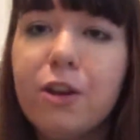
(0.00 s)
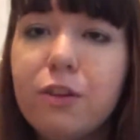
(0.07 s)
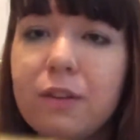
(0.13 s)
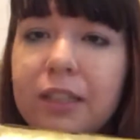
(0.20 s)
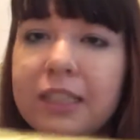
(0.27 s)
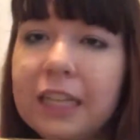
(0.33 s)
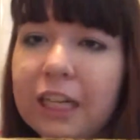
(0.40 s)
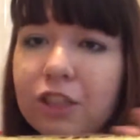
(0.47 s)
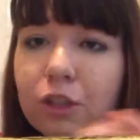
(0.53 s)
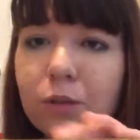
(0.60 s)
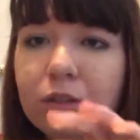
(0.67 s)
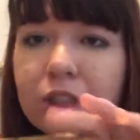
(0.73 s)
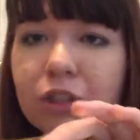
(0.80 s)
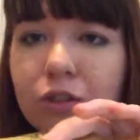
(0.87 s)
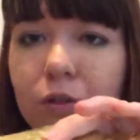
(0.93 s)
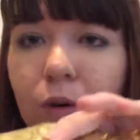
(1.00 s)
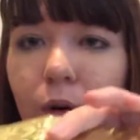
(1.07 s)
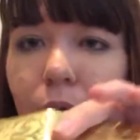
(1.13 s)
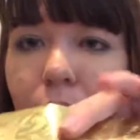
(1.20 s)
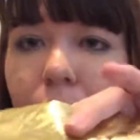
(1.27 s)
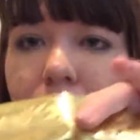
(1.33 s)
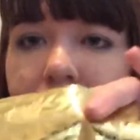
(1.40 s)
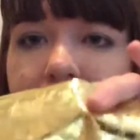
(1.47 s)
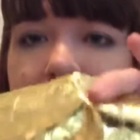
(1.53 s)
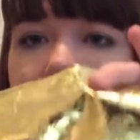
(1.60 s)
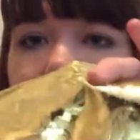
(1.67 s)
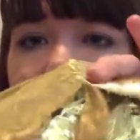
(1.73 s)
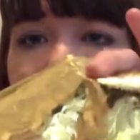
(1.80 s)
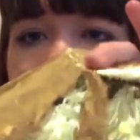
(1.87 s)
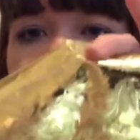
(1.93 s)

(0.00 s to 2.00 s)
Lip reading: You can see I chose this gold that